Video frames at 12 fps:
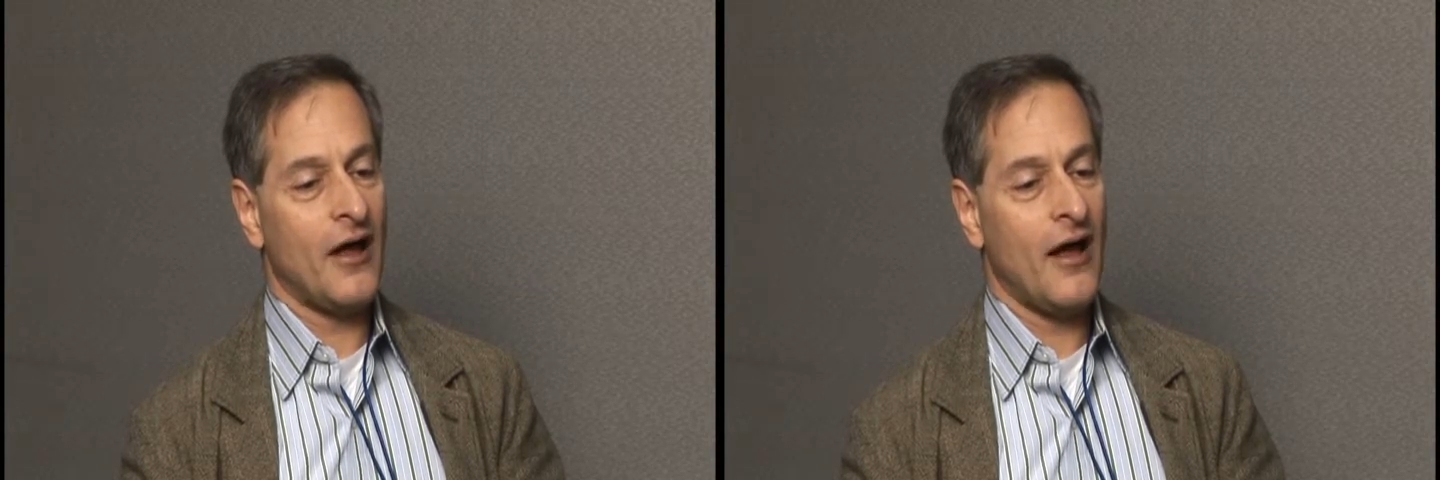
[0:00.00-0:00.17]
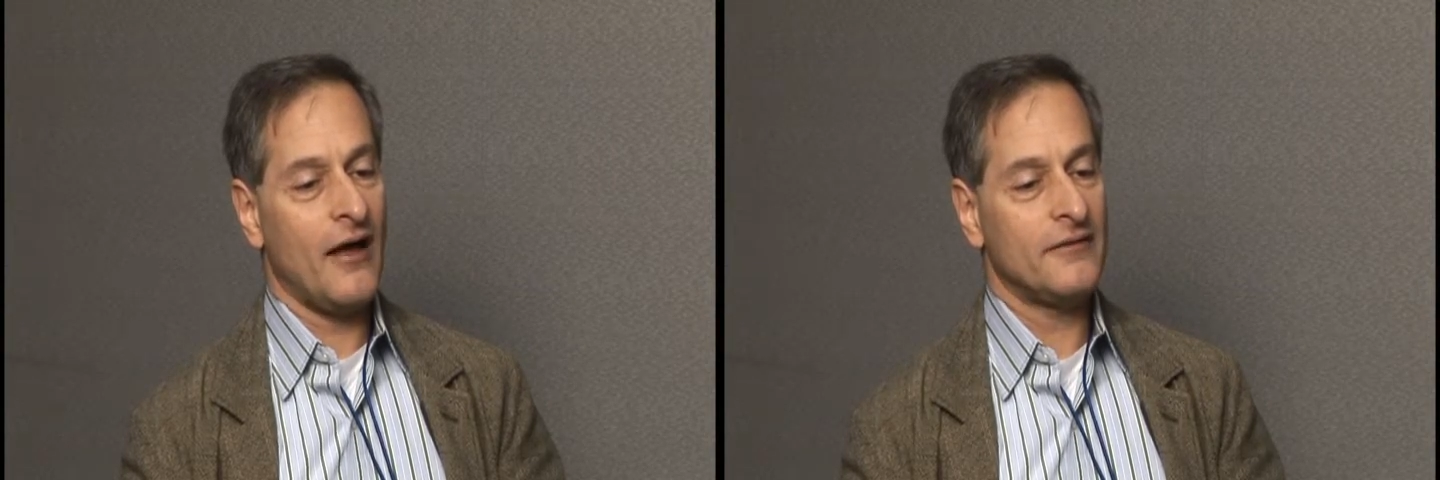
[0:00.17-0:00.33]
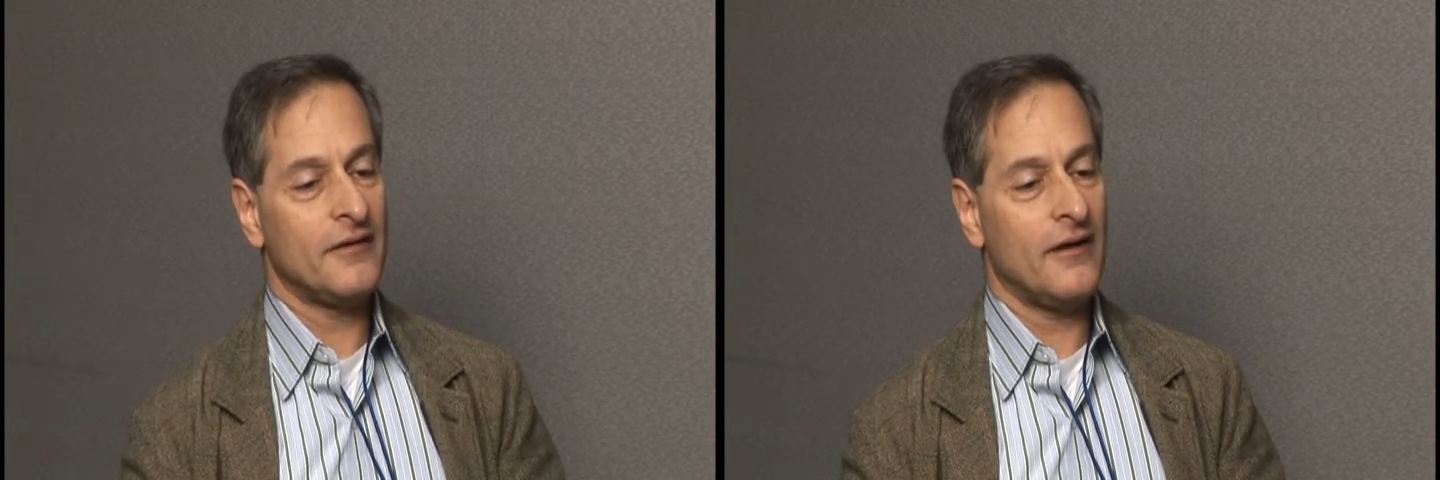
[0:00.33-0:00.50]

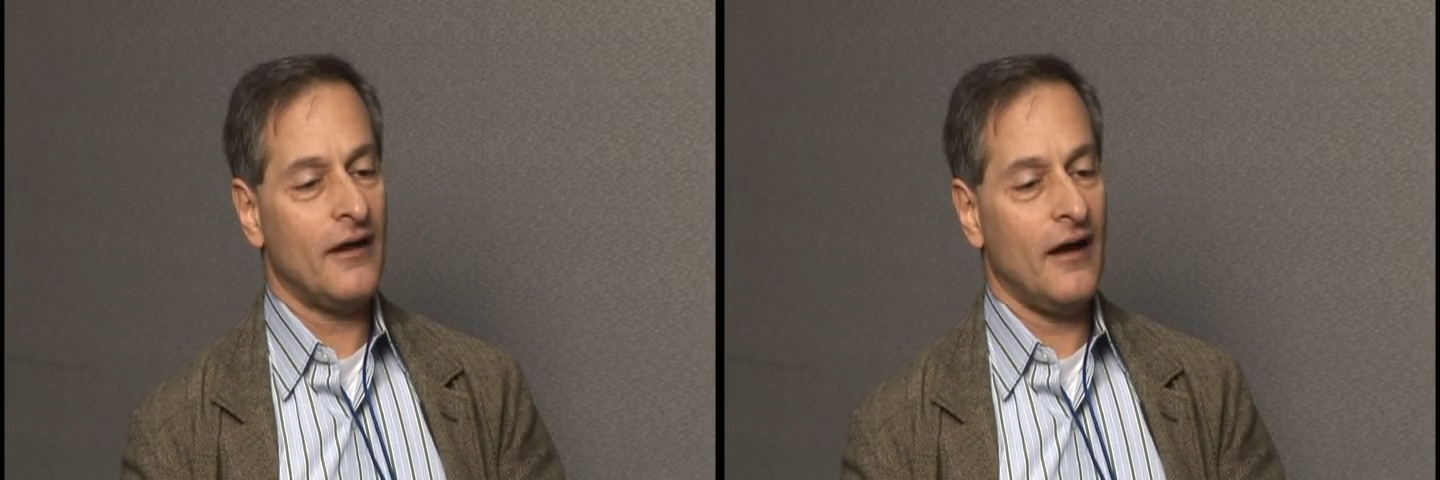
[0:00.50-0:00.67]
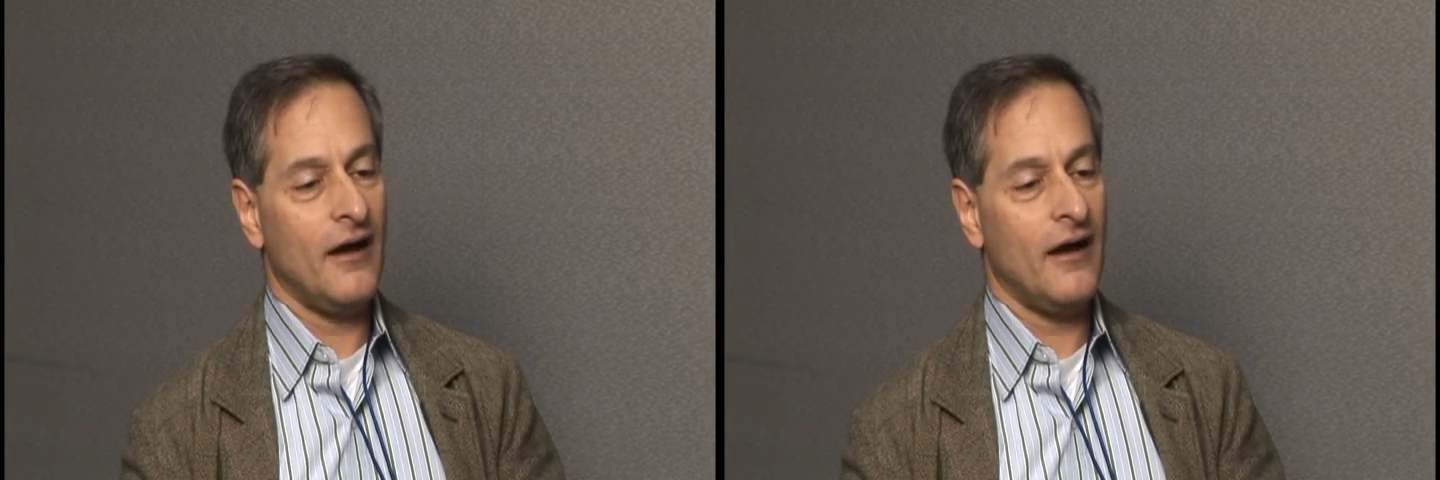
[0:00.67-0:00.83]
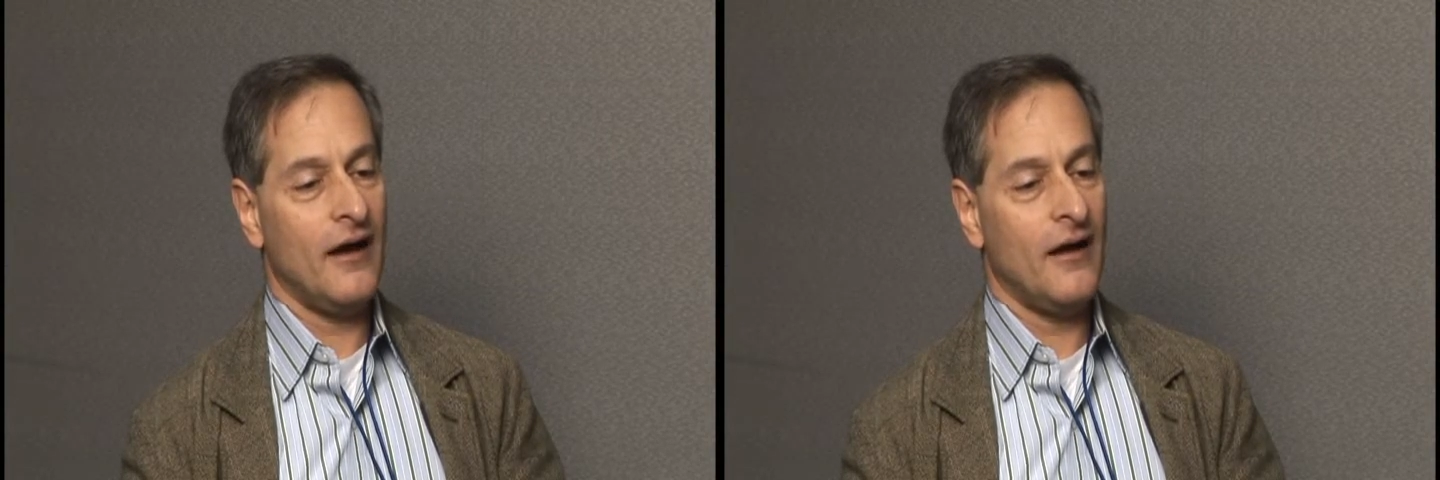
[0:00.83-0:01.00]
not,
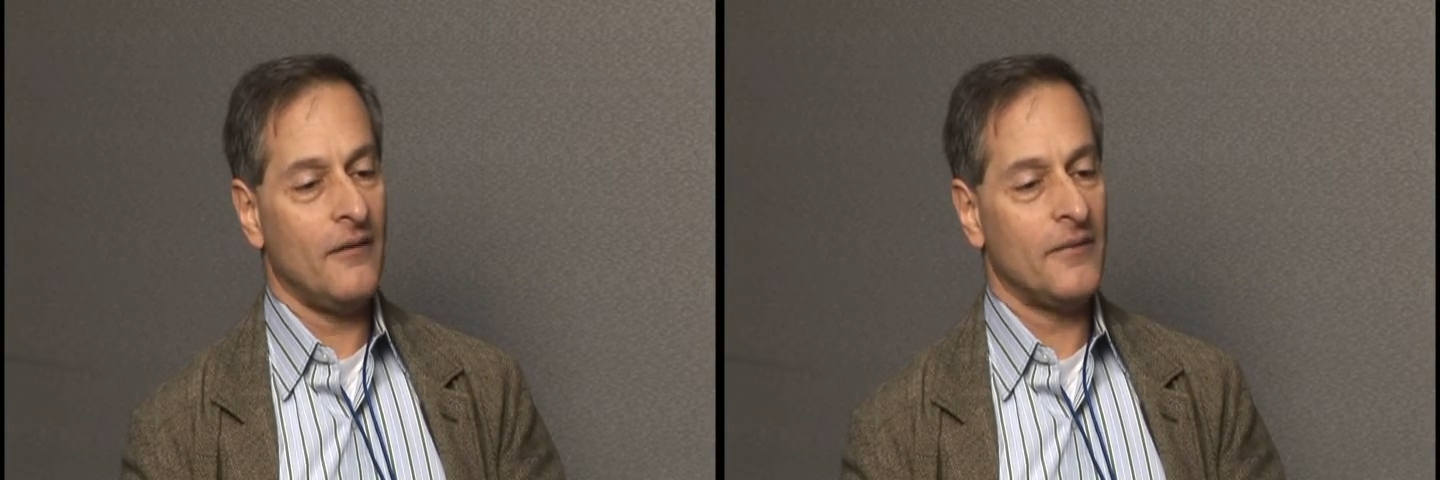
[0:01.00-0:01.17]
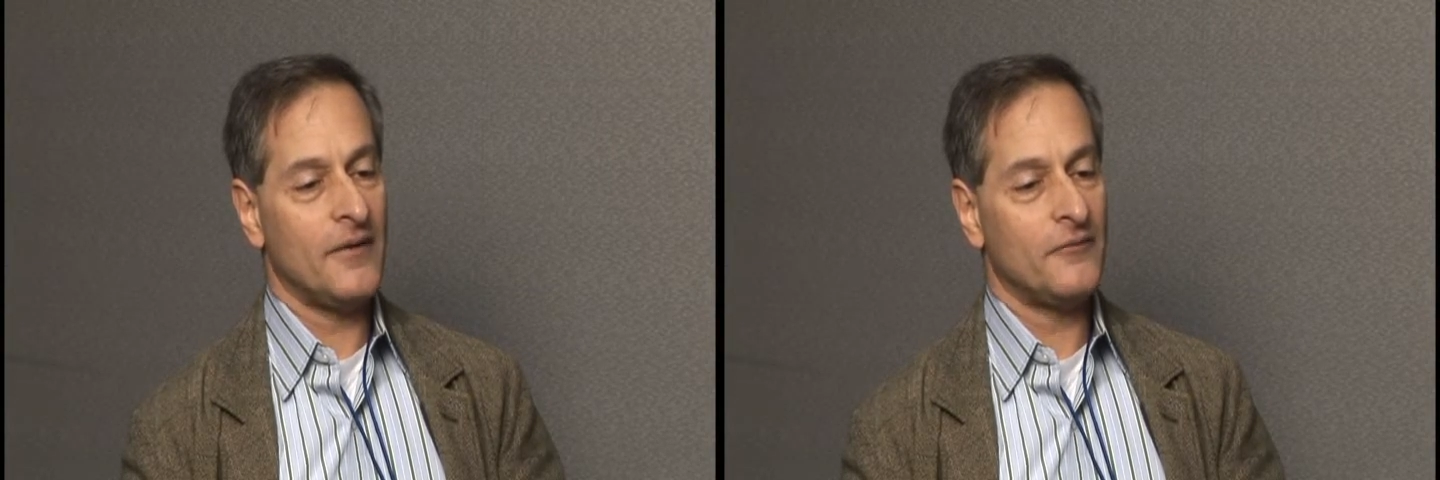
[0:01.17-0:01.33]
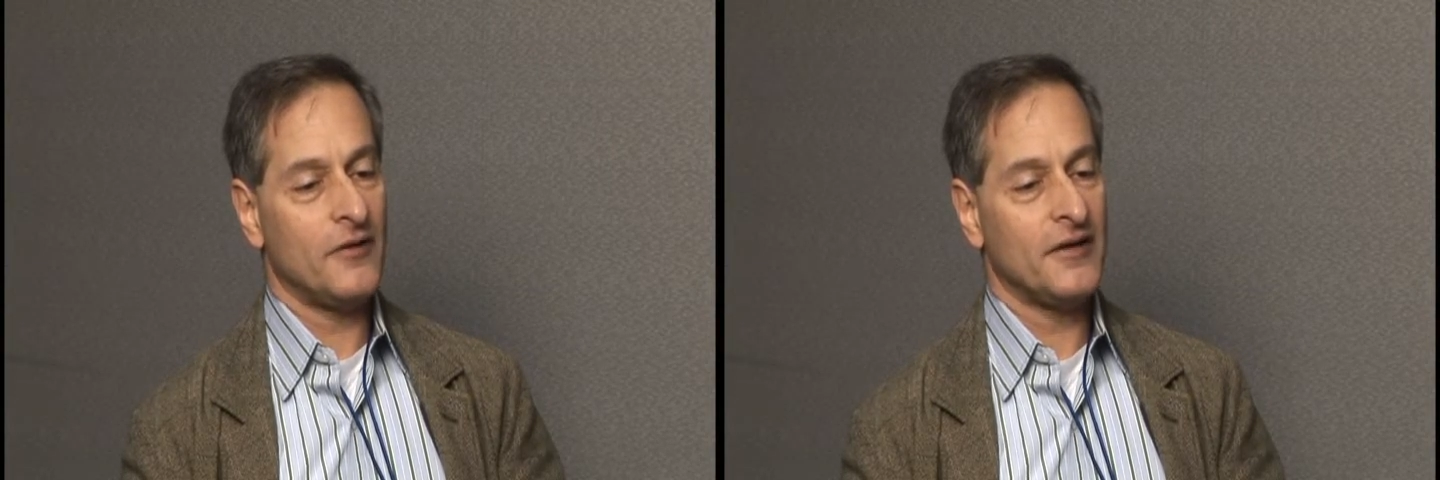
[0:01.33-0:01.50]

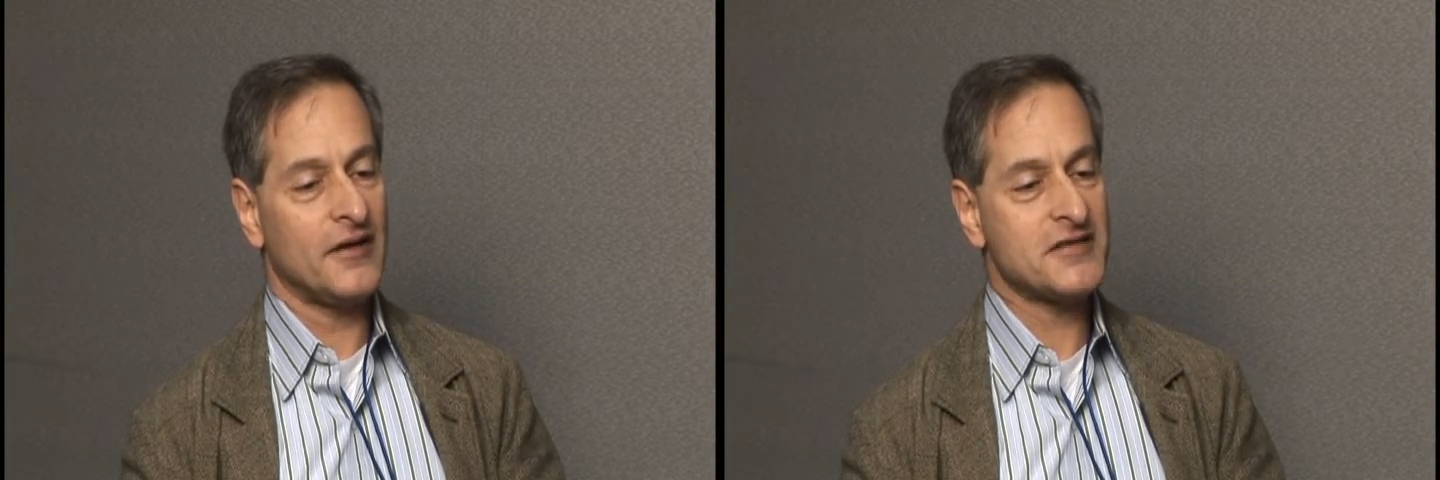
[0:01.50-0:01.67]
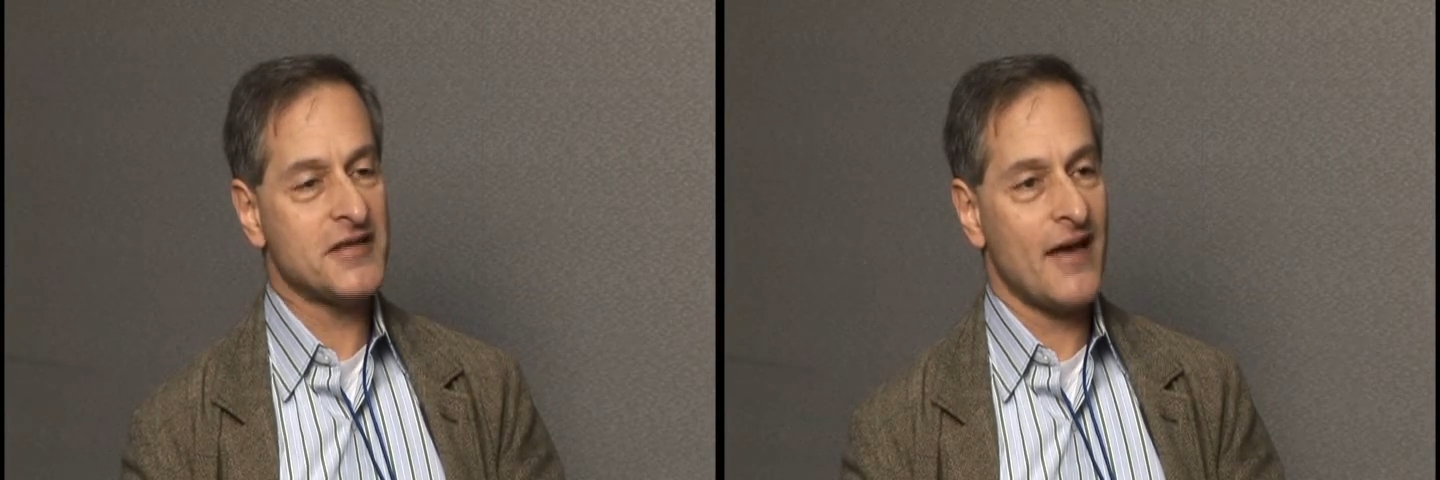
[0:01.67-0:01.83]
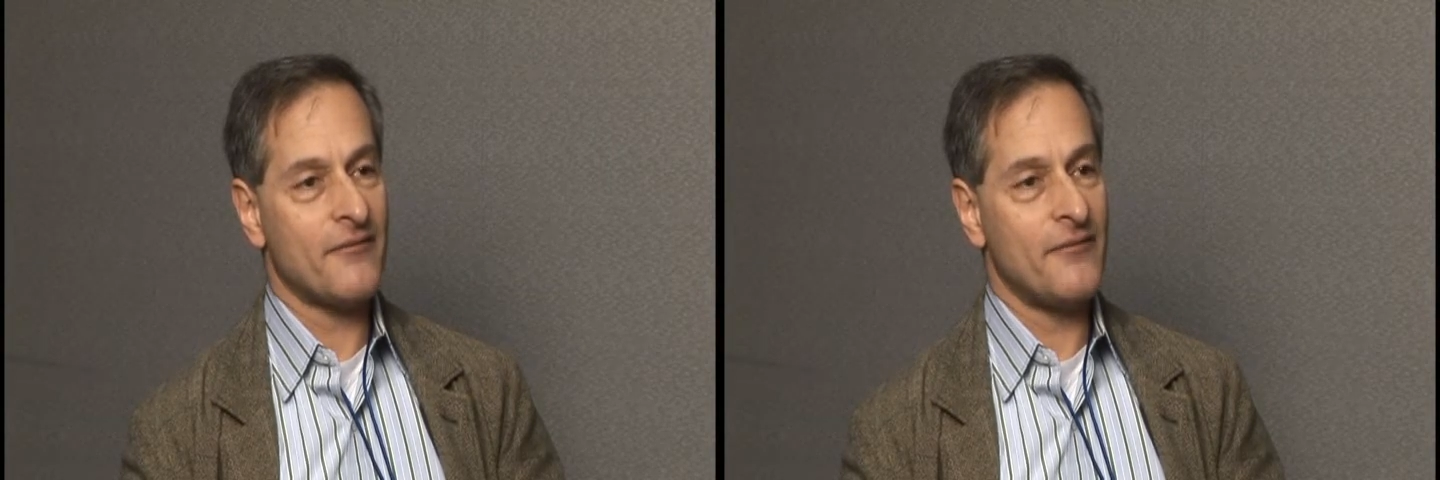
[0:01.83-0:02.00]
it really
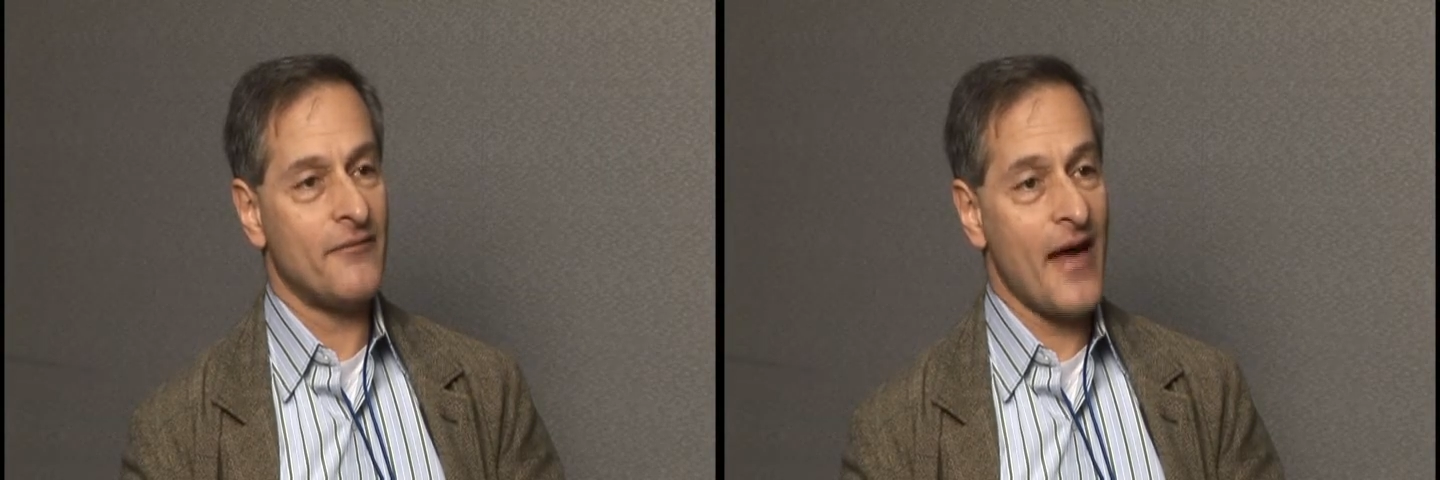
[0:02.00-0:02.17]
doesn't have